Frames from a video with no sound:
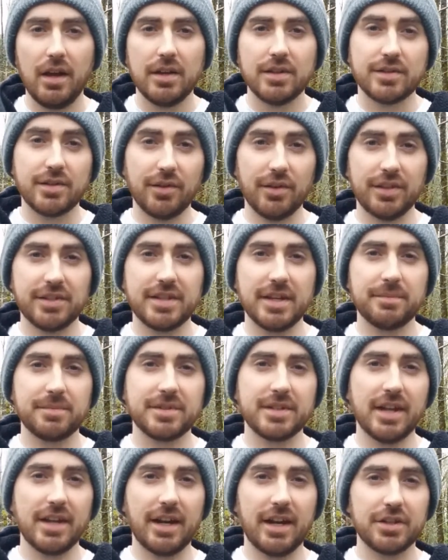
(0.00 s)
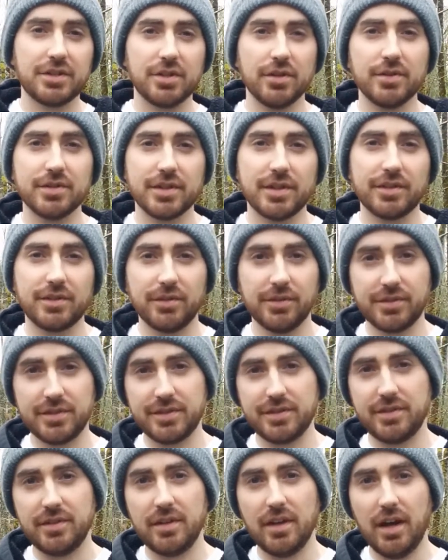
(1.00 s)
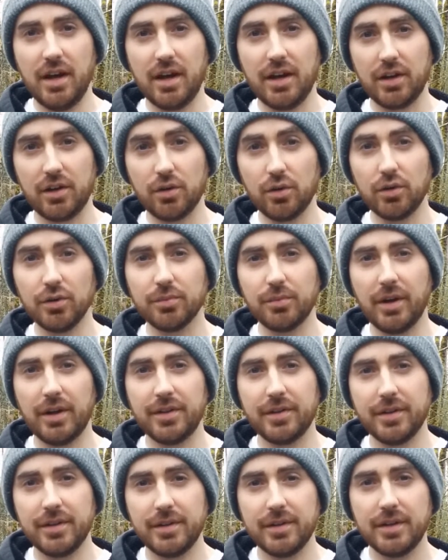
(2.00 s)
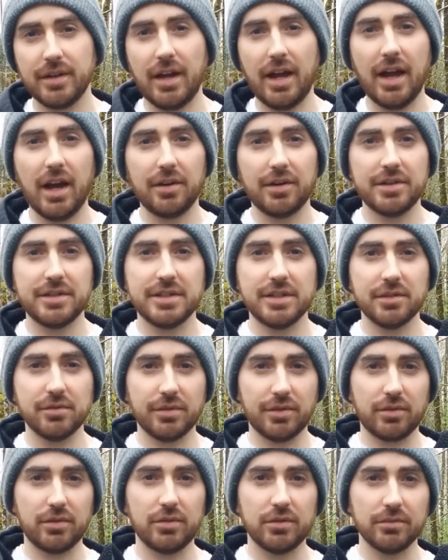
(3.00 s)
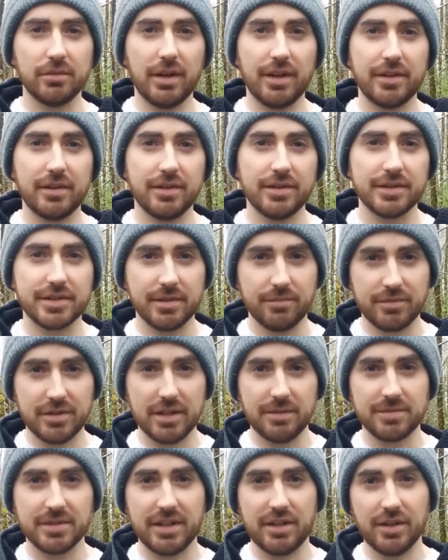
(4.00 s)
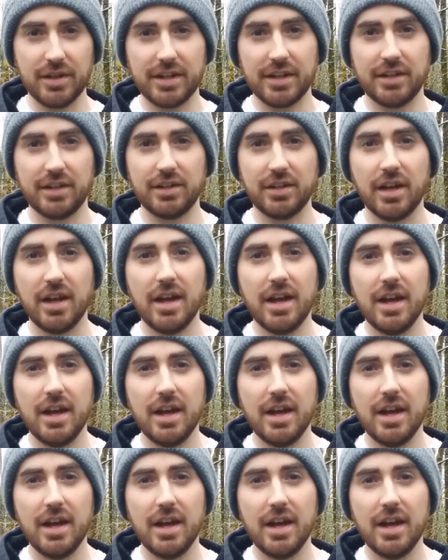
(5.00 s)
So the tips that I chose are due to cold weather, how to deal with cold weather, and some tips that you can